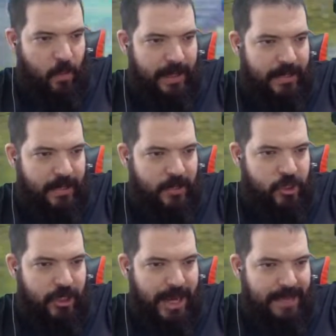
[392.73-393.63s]
We're gonna
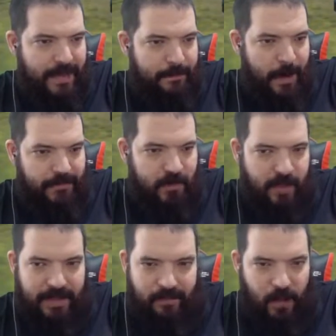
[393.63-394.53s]
share them buffs with
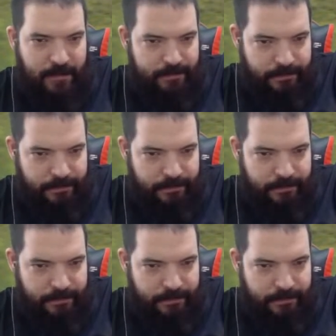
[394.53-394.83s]
everyone.